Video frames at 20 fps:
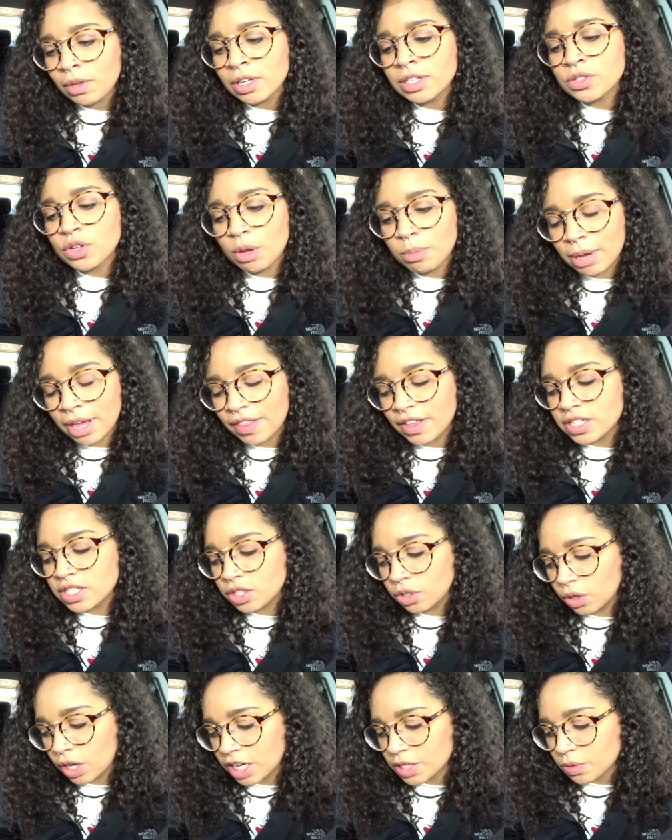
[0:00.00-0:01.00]
so I pay that
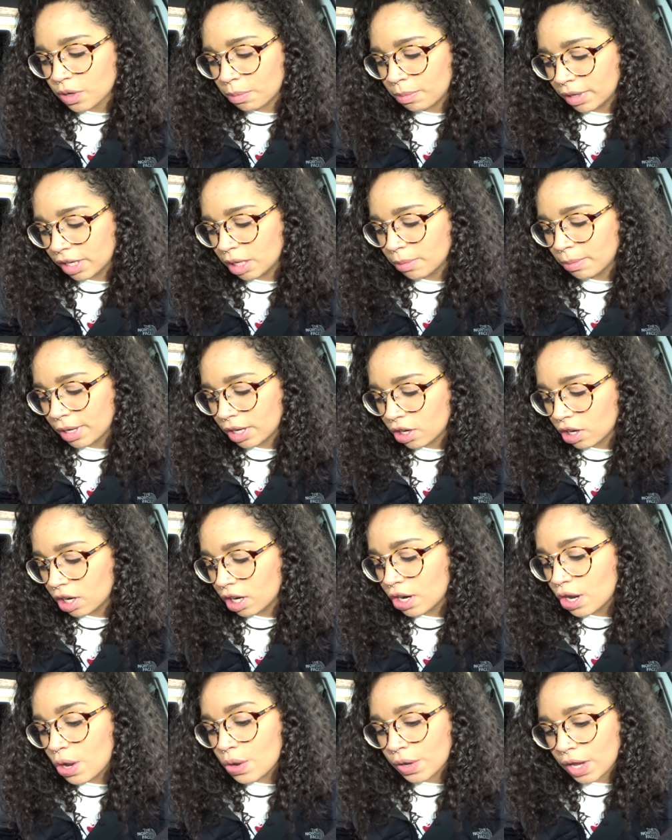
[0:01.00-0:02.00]
to you guys when yeah. I pick up my car.
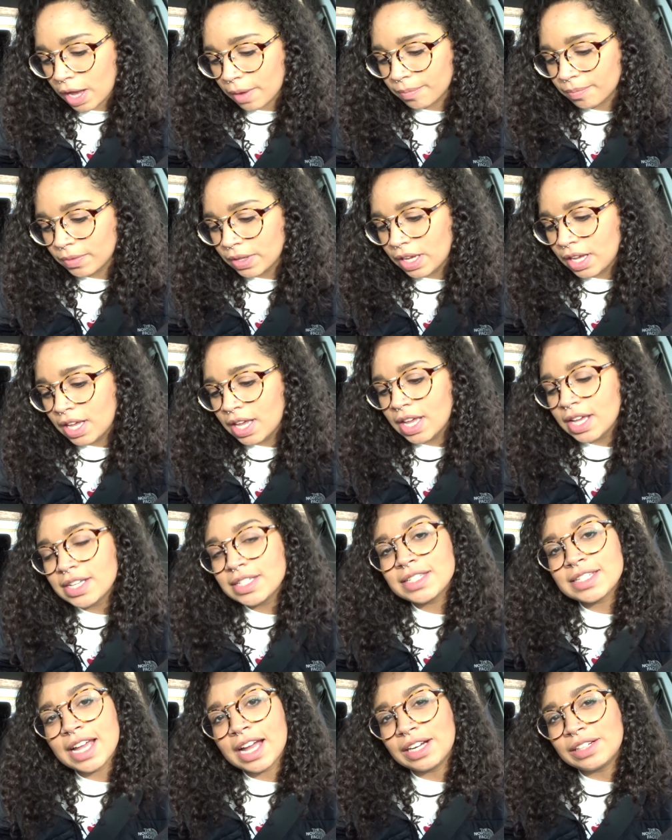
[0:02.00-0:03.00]
Okay,
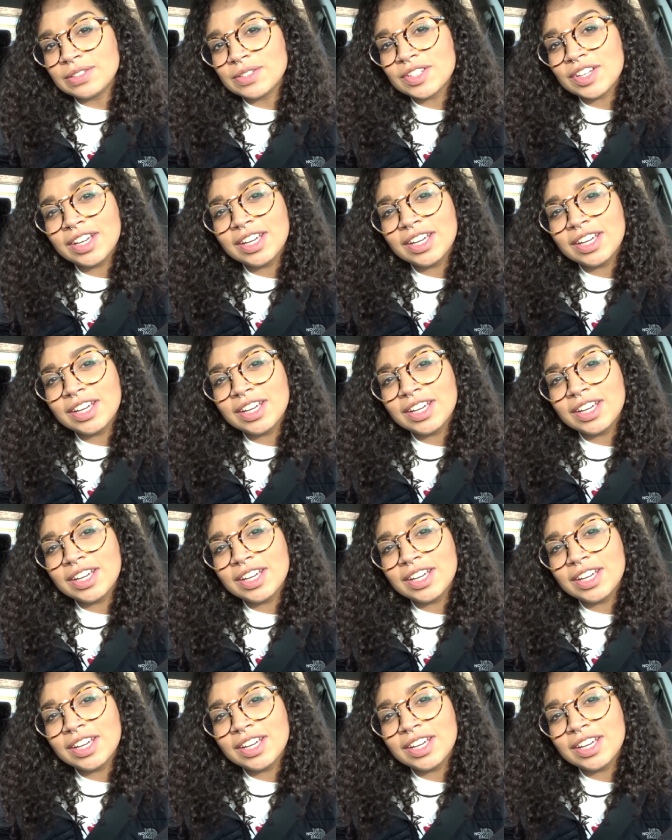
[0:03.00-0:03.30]
sounds